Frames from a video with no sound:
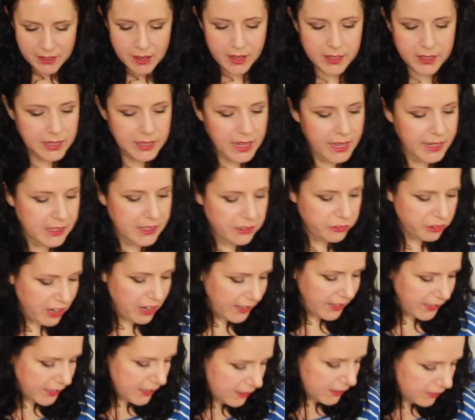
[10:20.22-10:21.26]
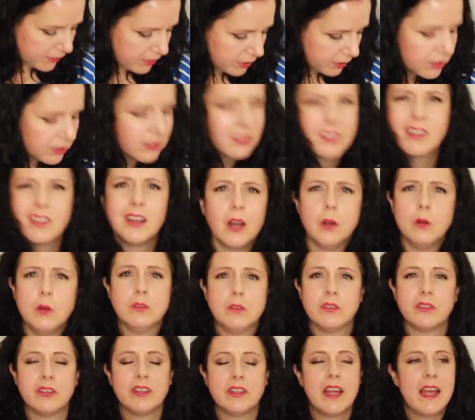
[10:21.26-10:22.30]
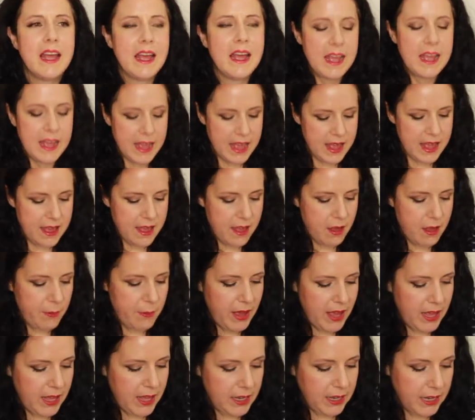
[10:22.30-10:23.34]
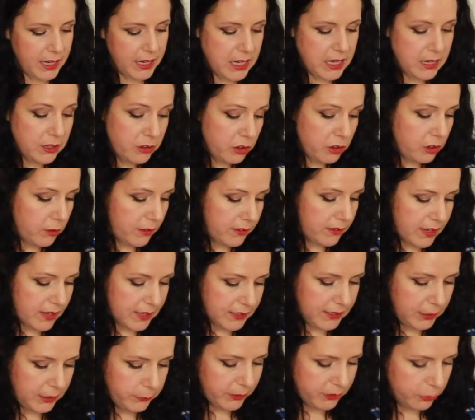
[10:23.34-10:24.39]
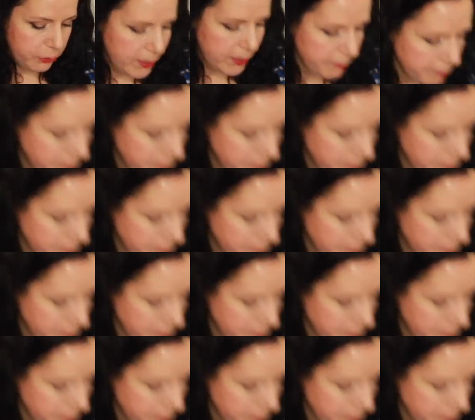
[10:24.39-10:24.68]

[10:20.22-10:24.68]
unlined jacket coat, and I knew exactly which one.